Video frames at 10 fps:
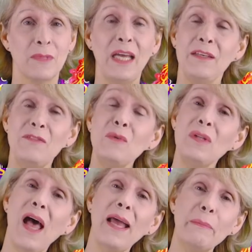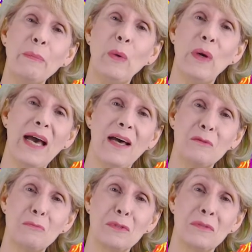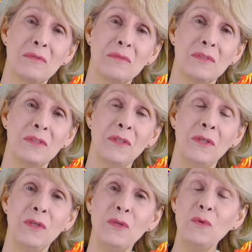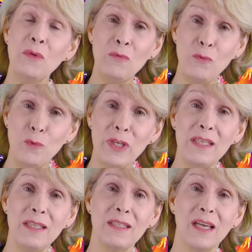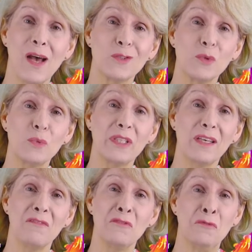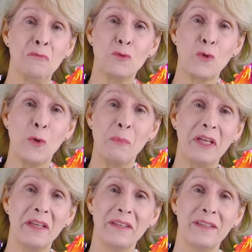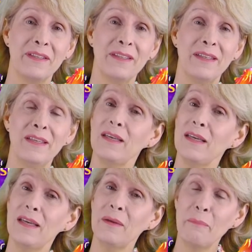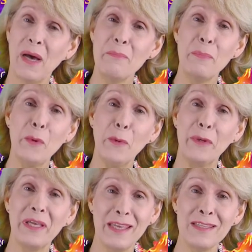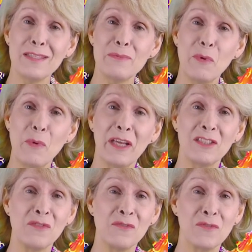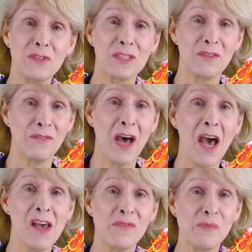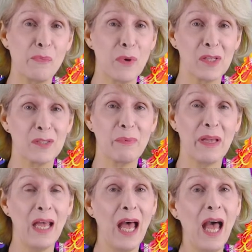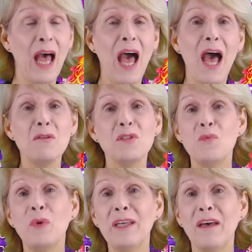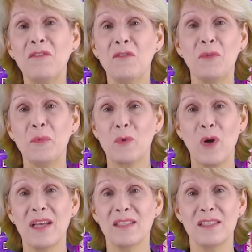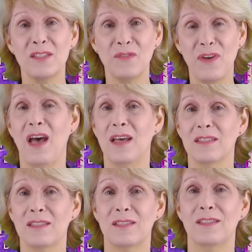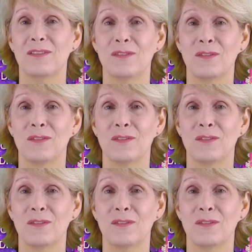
And if you'd like more help, you can read How to Recover from Trauma in my book, Inspiration for Survive and Prosper How to Recover from Crisis Fast.